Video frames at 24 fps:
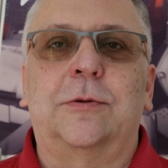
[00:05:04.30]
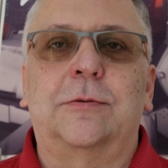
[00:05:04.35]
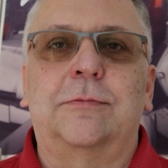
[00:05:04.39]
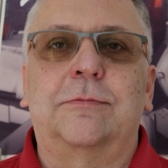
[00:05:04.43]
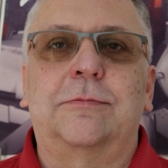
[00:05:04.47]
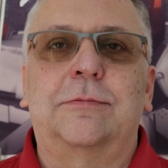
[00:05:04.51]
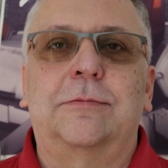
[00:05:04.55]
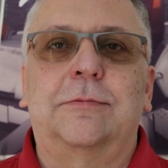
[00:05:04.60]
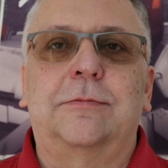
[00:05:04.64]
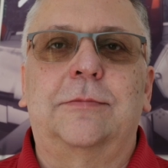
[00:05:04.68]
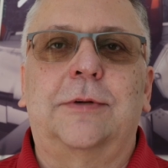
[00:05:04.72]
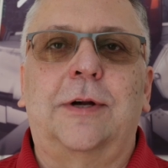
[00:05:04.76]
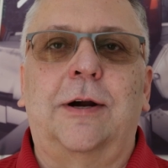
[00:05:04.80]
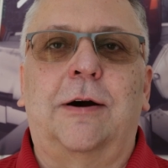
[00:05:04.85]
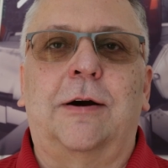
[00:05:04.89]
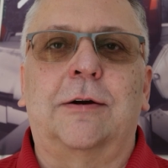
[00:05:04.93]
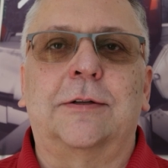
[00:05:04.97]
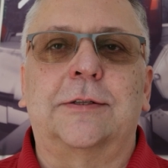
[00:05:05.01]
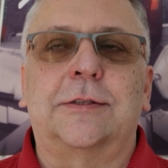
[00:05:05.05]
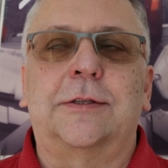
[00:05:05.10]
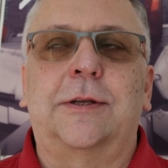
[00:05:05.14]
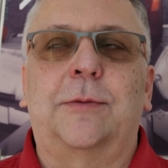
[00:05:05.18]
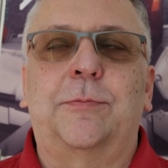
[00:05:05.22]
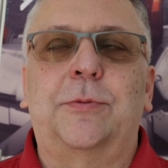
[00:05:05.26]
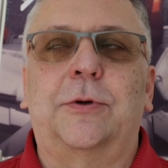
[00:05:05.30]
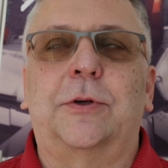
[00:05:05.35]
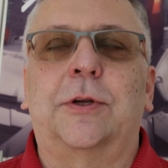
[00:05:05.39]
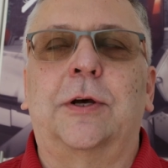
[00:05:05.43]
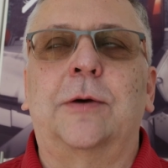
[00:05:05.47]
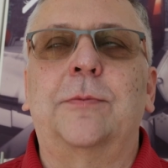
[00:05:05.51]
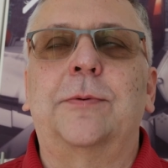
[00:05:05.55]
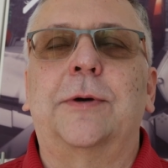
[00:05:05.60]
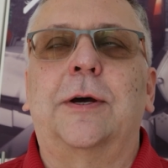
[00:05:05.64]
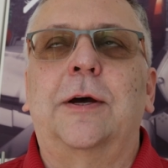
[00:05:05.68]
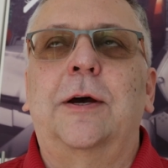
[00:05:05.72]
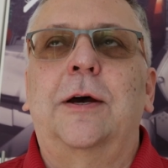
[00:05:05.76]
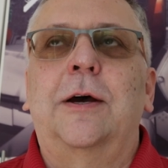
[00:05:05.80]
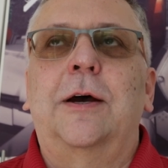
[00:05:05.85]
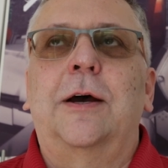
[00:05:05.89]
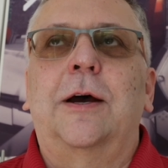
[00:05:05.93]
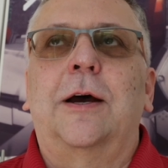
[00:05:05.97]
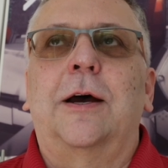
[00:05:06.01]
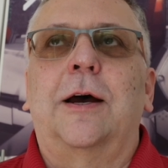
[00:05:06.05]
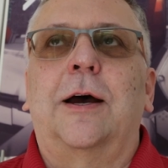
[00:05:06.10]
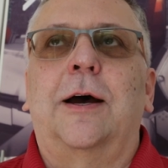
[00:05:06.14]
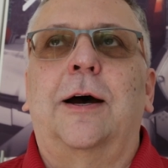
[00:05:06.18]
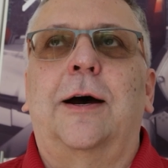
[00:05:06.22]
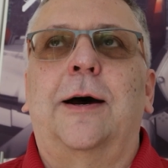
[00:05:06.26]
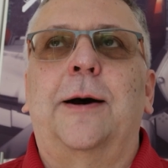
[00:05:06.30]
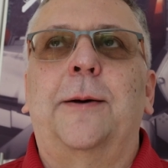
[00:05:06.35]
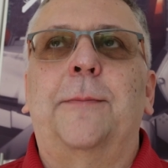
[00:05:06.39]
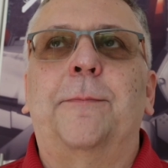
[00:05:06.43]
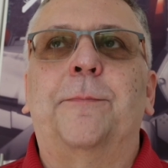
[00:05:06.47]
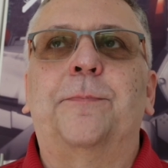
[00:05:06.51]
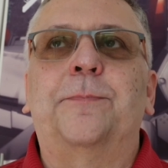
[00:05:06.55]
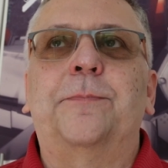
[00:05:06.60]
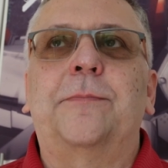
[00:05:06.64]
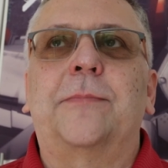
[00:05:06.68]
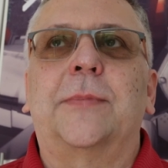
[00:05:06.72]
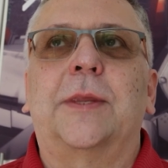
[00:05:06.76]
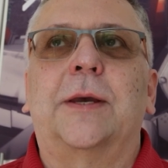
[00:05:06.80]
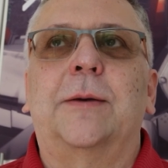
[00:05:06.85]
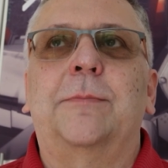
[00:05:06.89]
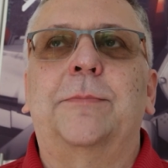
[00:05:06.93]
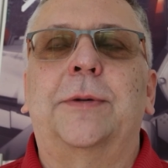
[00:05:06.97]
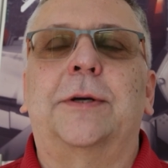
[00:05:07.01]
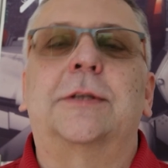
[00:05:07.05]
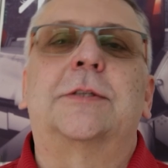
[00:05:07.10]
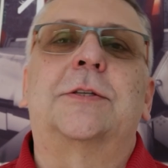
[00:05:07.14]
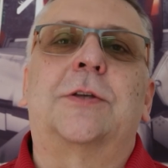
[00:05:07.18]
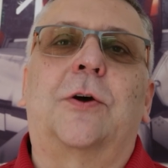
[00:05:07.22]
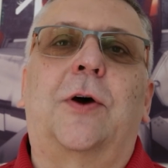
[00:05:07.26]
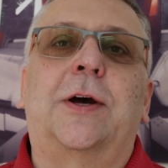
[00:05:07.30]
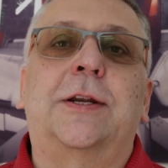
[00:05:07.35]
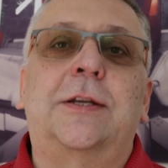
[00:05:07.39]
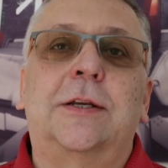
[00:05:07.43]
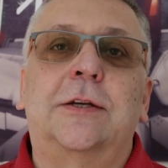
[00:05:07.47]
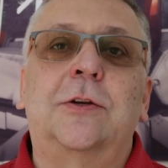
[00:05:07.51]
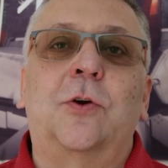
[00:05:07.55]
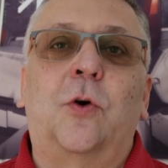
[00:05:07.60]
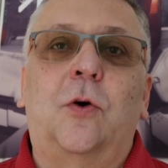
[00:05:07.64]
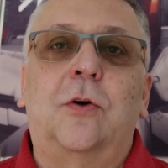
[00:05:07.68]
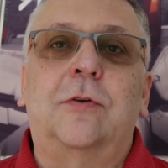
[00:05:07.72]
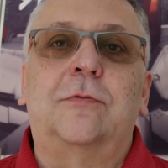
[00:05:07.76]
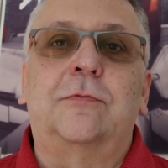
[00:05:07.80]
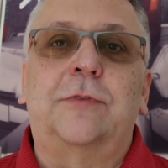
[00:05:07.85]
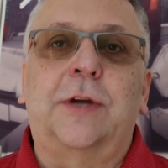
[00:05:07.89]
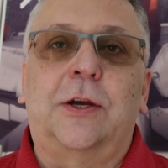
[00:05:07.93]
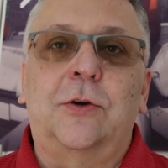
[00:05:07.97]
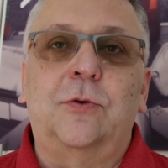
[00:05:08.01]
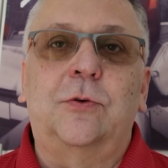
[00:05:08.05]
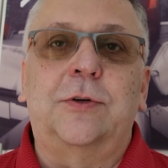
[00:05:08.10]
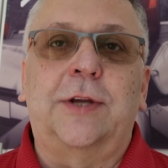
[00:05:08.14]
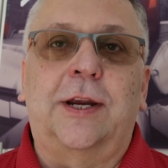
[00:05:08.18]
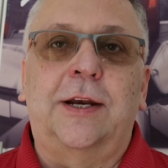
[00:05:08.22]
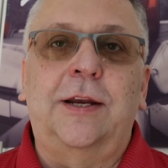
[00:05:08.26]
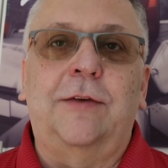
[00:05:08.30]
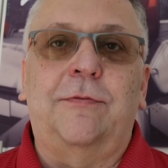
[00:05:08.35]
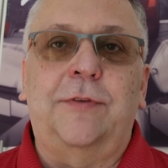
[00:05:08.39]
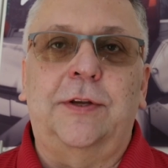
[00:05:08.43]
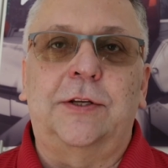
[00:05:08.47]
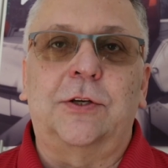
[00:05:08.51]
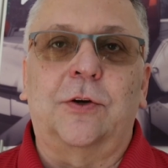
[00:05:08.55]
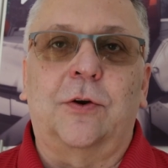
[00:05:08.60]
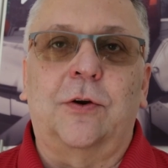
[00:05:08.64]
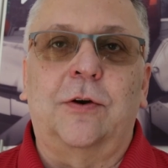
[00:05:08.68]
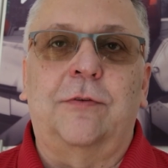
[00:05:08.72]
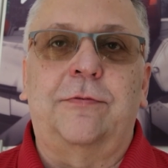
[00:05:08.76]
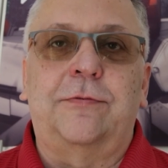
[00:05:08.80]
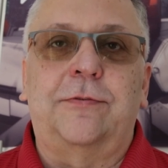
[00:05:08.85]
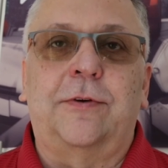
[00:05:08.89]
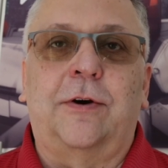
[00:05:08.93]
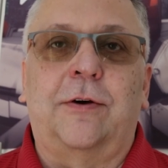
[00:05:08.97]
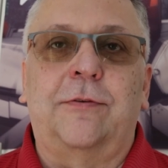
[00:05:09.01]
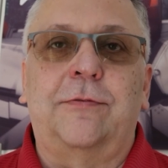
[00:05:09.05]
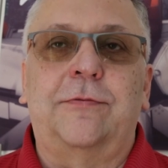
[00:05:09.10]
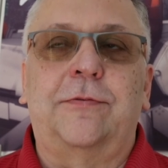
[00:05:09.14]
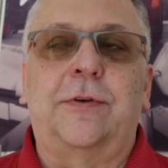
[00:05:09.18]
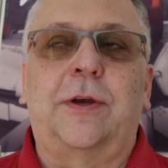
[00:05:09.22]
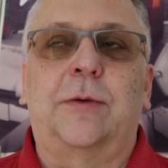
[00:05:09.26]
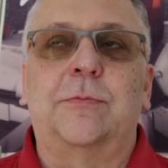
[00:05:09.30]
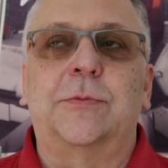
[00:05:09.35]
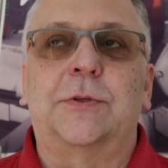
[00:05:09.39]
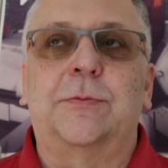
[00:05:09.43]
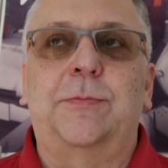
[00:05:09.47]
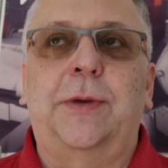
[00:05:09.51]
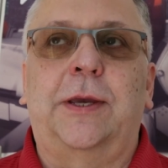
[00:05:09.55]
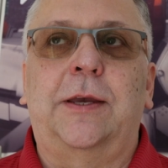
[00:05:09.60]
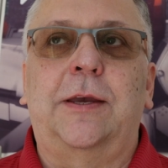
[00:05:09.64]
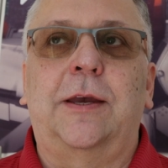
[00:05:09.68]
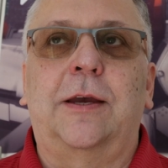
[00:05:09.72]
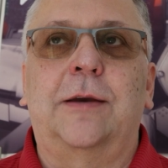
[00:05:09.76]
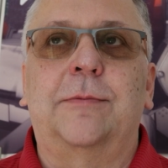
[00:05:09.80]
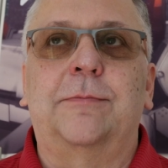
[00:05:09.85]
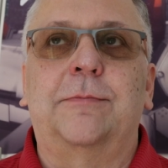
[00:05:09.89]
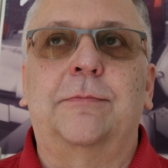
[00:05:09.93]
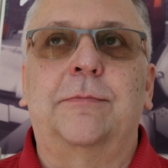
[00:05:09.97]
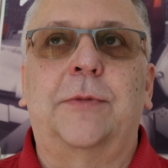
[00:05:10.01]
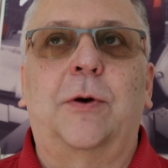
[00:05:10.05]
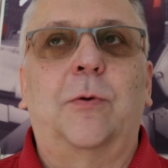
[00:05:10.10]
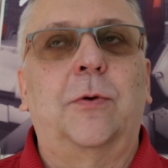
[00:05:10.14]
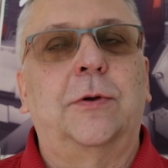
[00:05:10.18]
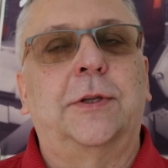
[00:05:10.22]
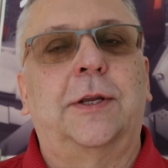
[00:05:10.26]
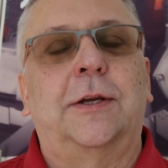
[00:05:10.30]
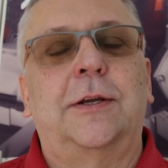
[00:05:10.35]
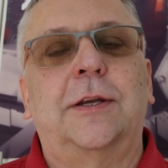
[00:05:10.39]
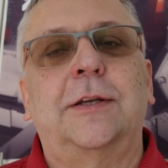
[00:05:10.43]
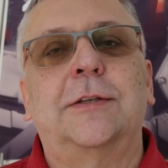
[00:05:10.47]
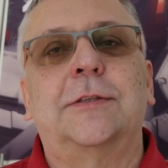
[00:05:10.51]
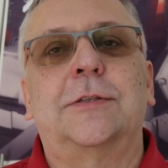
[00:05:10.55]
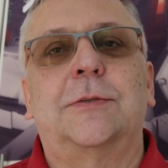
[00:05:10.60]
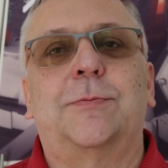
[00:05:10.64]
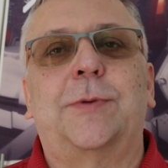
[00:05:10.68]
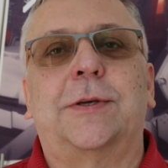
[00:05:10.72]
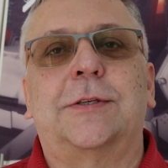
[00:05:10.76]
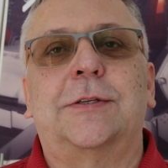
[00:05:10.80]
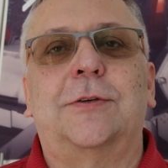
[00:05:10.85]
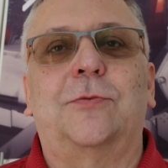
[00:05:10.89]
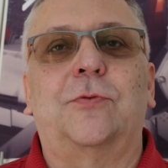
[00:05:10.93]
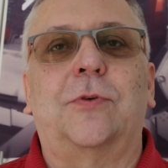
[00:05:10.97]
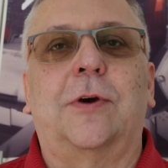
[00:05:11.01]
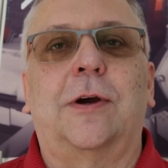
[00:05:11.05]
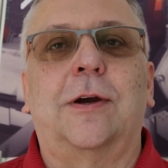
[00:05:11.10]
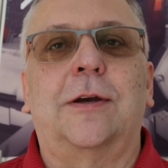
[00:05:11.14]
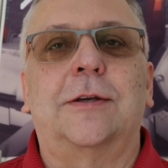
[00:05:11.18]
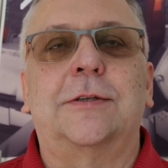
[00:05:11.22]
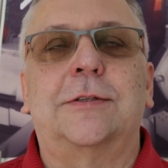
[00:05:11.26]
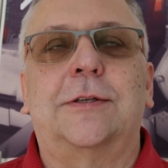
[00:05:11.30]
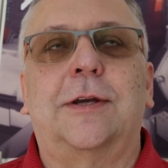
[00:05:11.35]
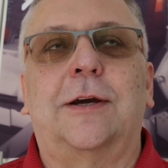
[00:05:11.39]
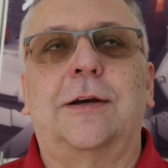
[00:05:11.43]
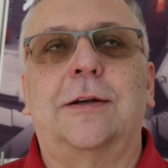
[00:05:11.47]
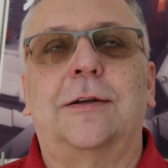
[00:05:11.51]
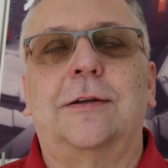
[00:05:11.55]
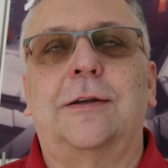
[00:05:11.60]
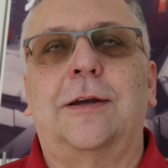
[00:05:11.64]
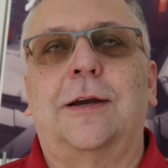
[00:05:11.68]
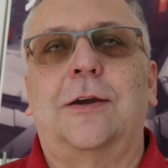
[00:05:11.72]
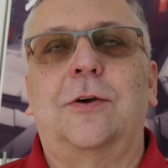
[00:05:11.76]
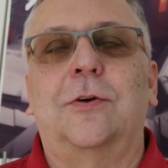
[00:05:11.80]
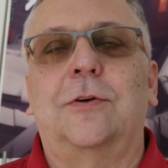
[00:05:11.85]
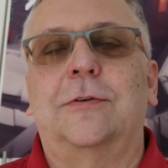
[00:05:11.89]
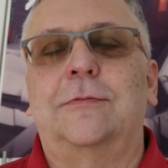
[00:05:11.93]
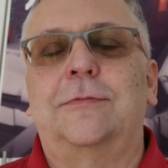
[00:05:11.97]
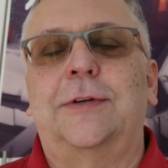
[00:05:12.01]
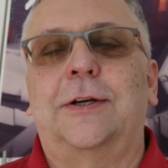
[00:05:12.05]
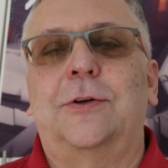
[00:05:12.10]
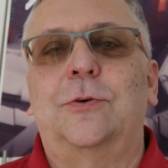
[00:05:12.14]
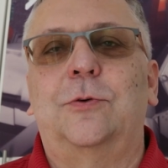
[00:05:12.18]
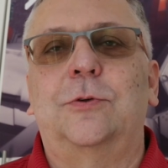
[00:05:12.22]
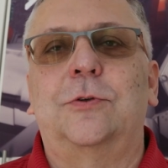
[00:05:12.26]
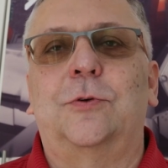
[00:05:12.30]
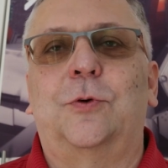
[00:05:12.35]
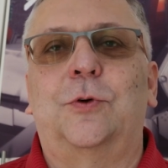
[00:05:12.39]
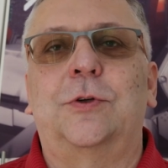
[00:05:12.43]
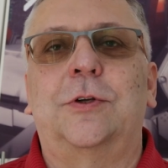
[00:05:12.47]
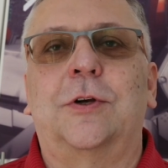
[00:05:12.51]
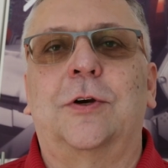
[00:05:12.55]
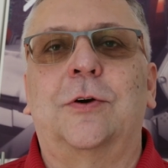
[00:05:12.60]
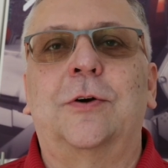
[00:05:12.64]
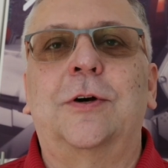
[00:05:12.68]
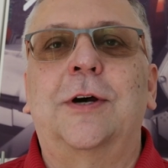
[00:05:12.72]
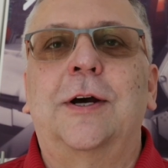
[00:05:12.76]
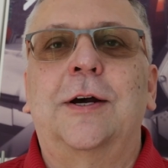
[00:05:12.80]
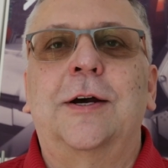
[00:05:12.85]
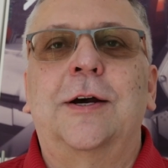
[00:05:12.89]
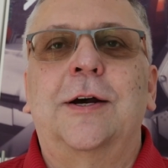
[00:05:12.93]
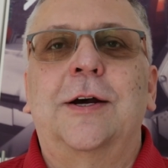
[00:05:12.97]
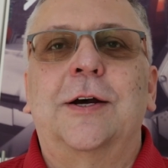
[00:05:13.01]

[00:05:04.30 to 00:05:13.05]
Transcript: the guards they put up. but so I did not record any video of him speaking, but what they didn't specify is that I could record audio.